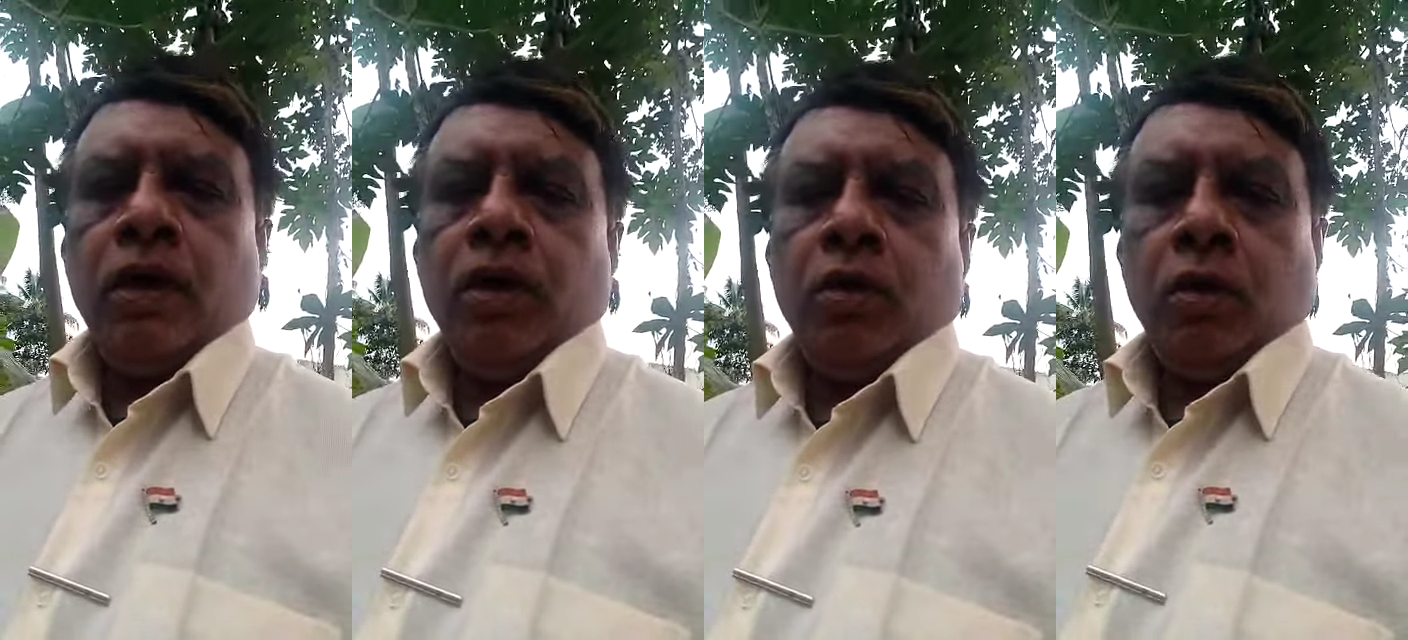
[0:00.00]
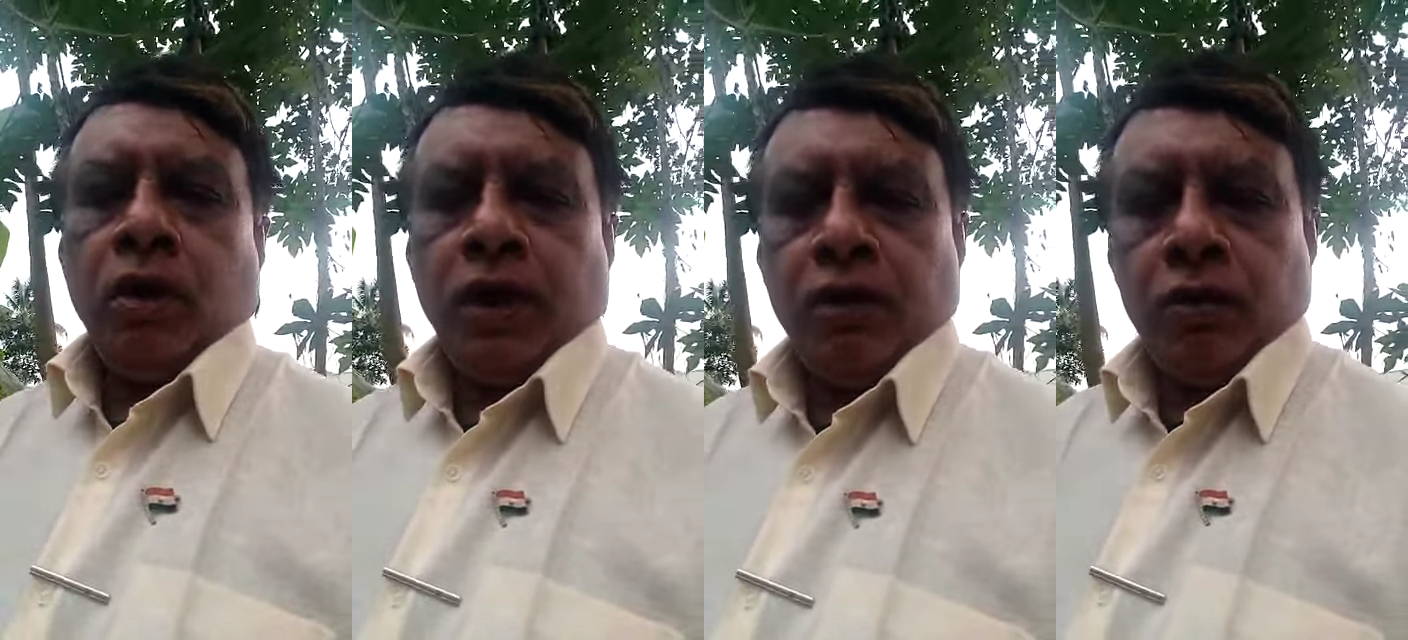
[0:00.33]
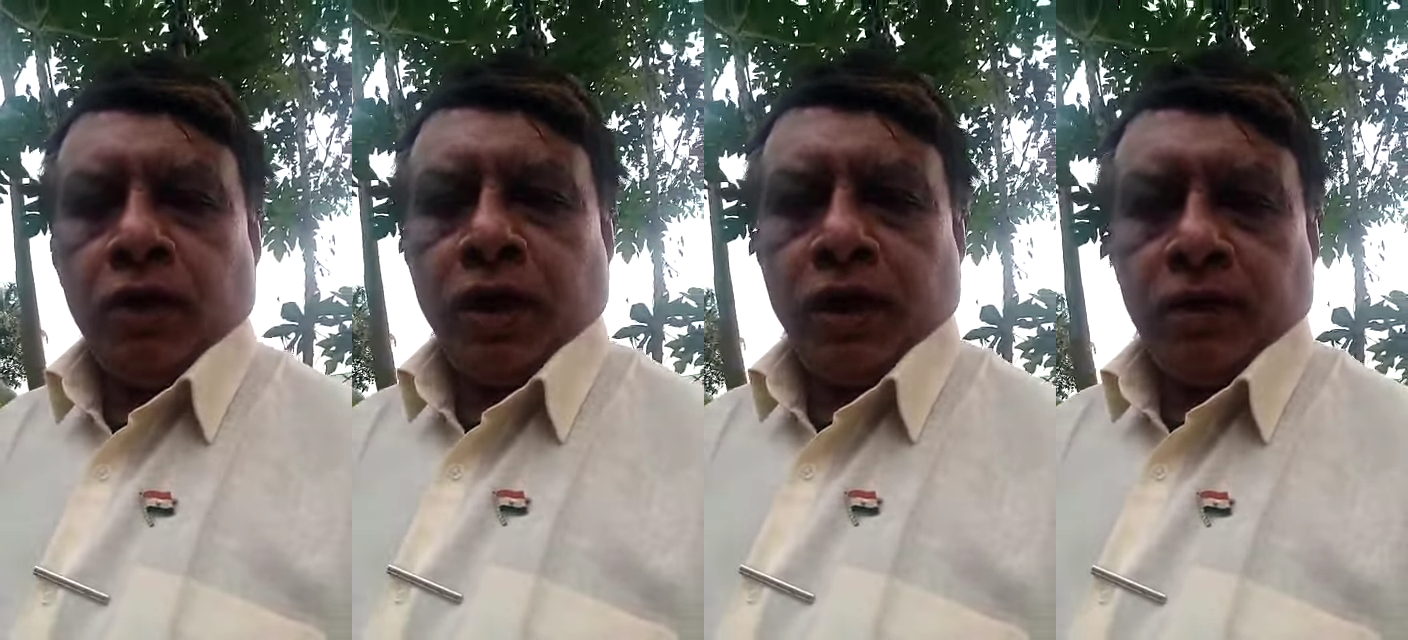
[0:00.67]
uh,
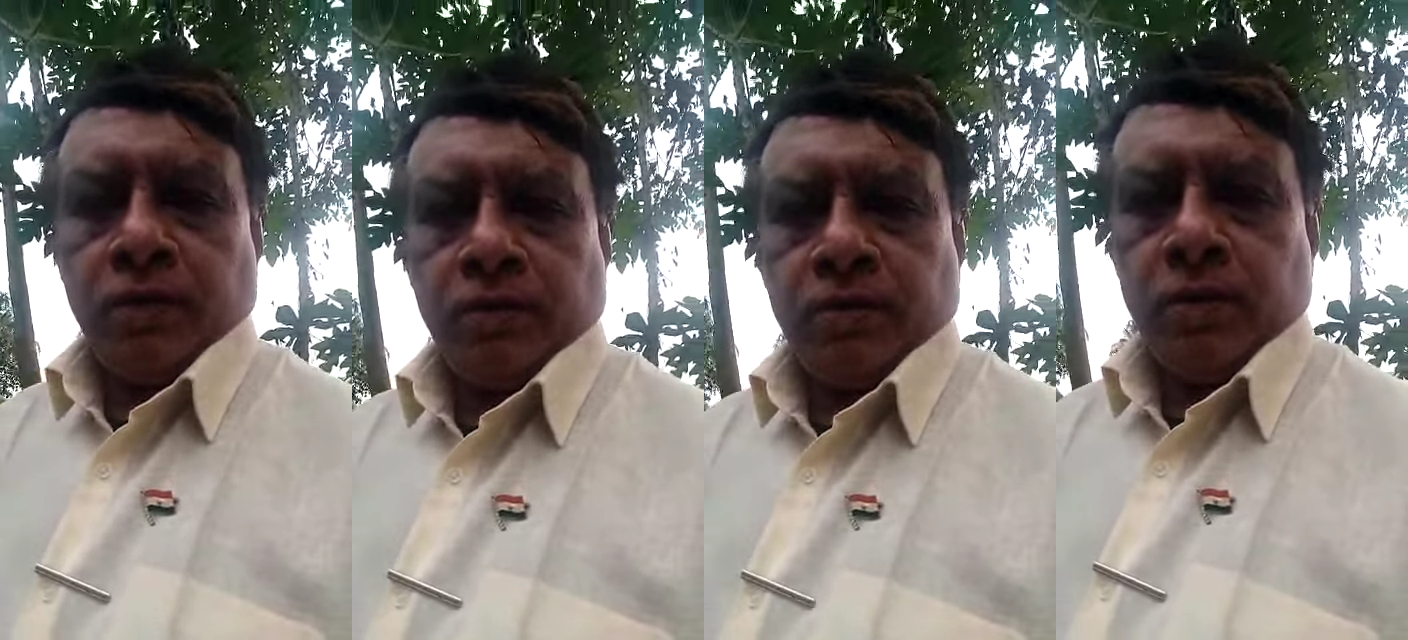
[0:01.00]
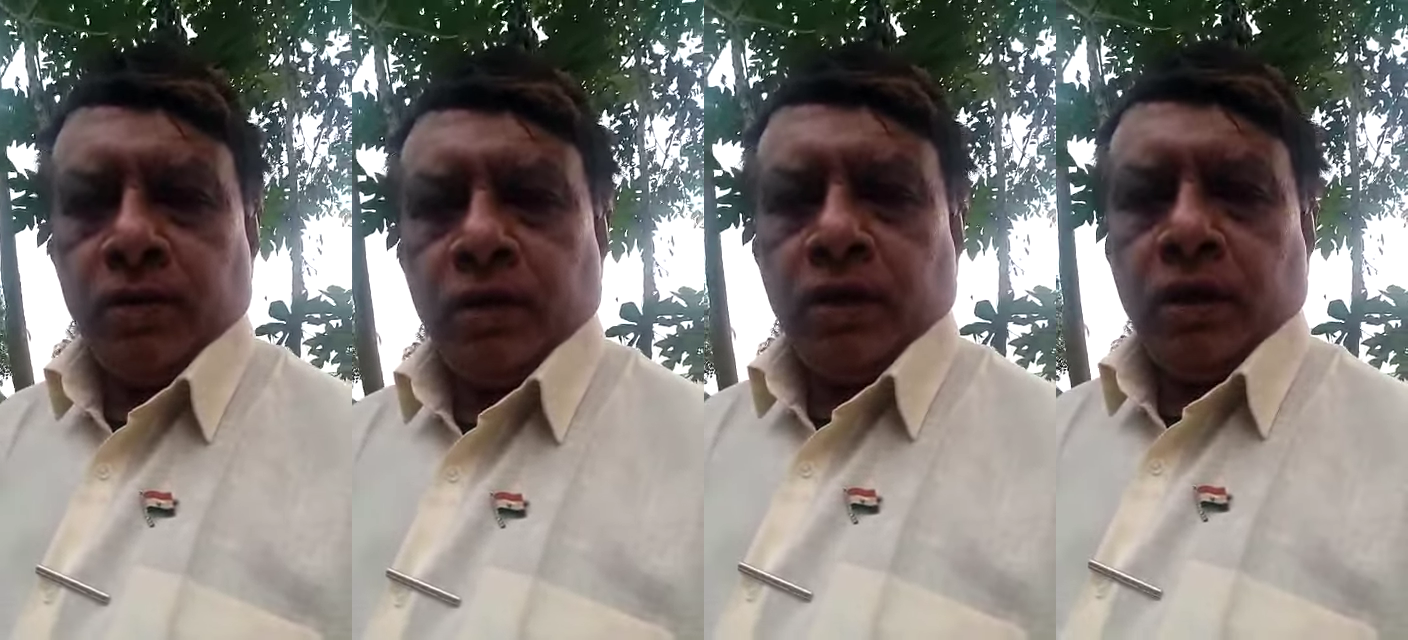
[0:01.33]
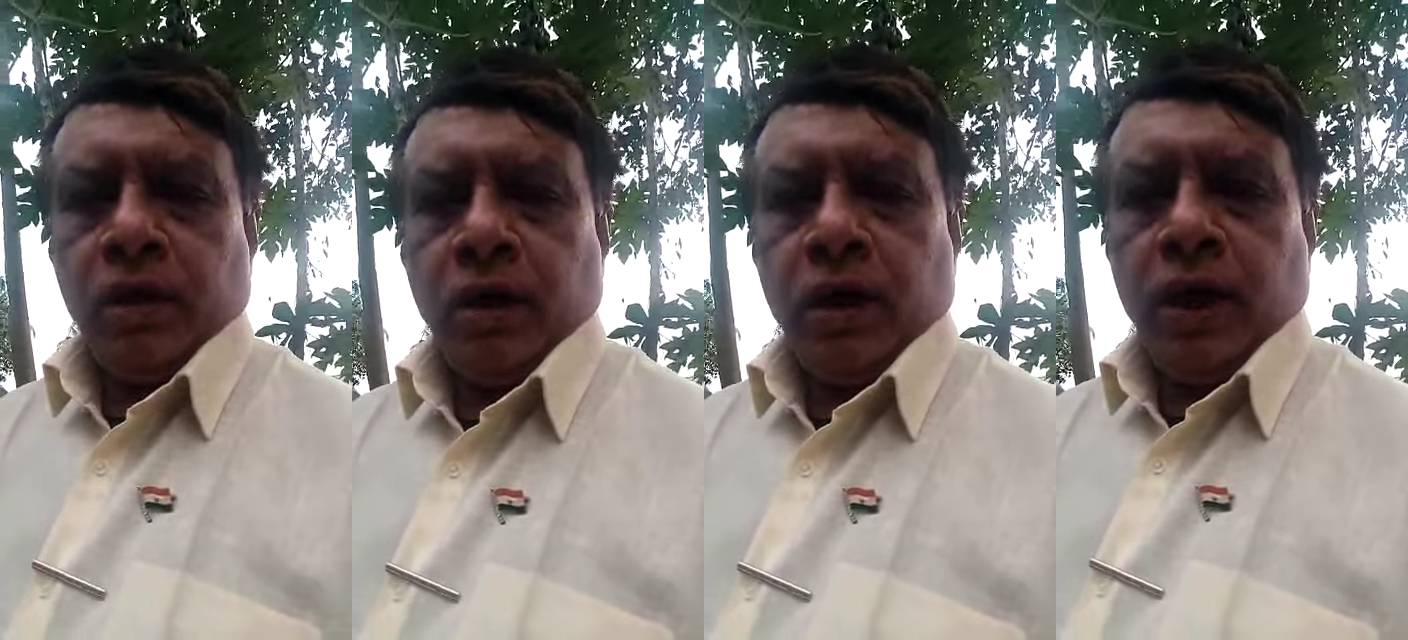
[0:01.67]
orangutan
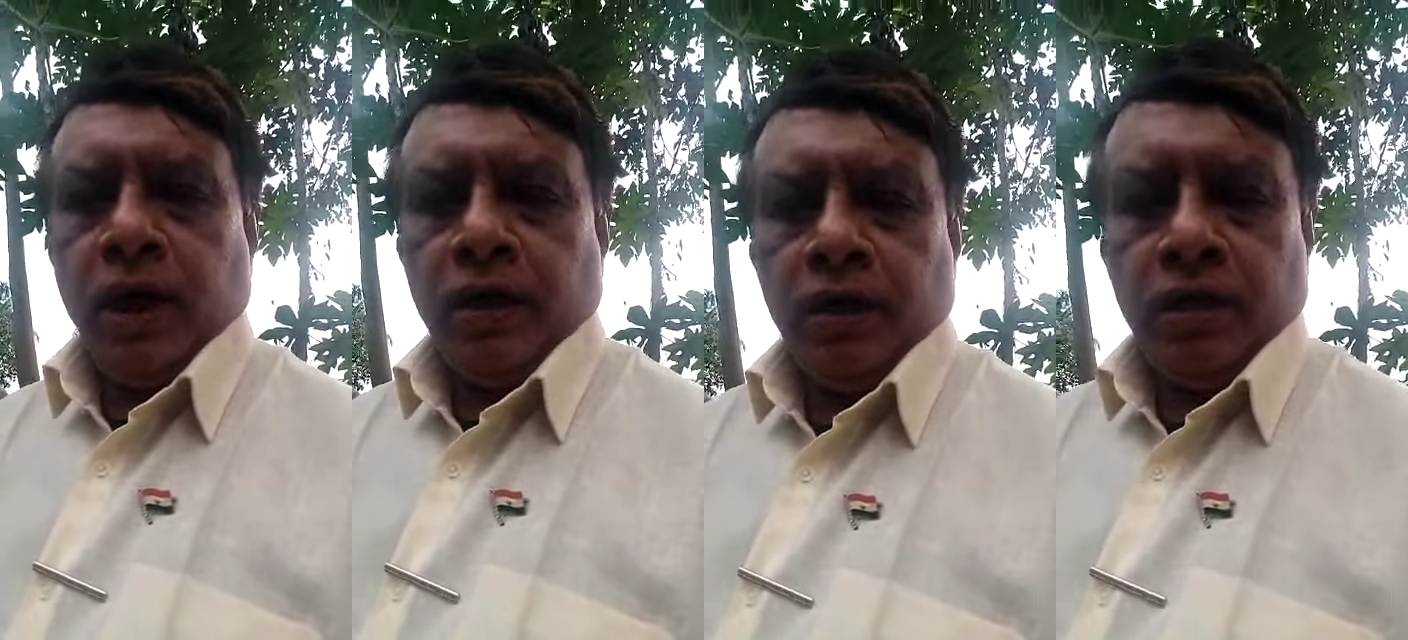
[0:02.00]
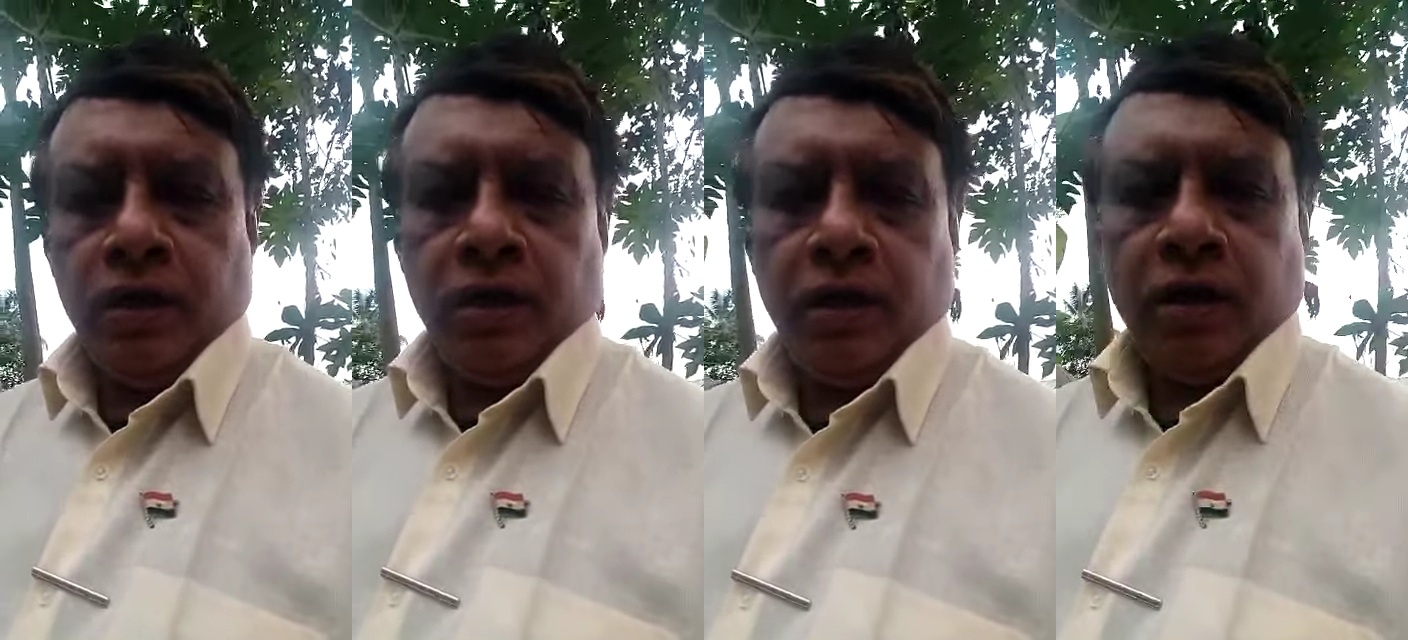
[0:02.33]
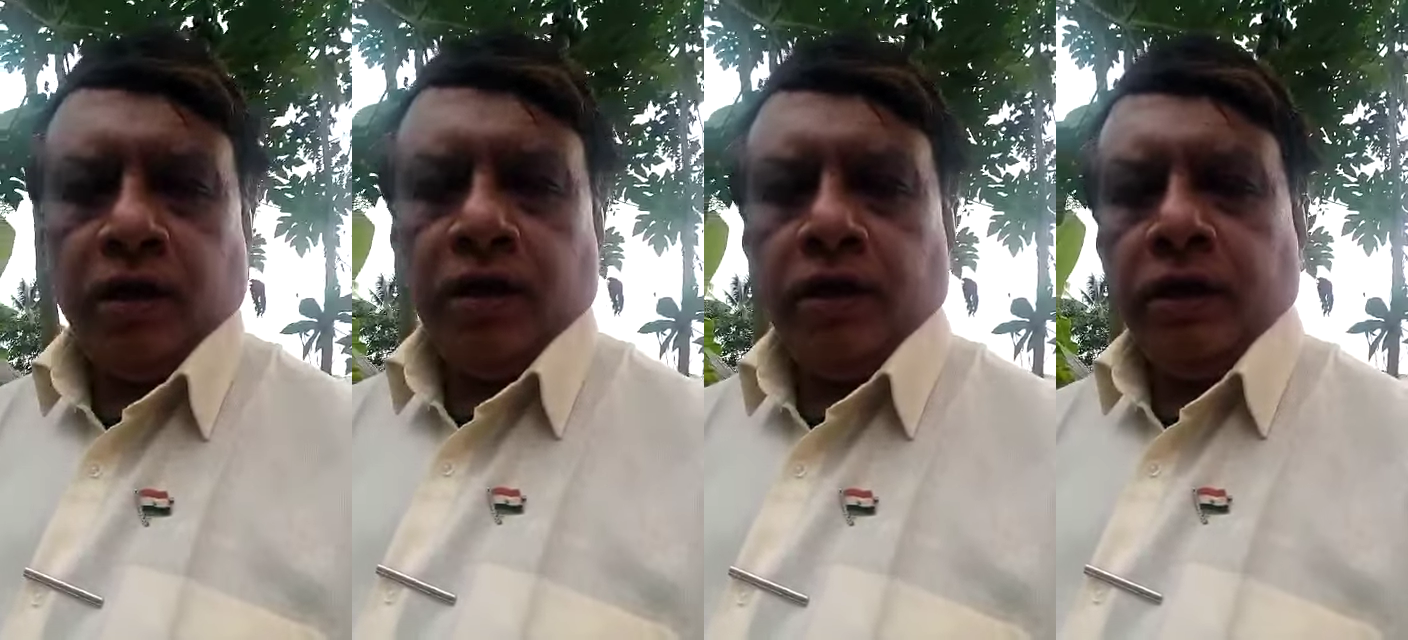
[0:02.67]
and uh,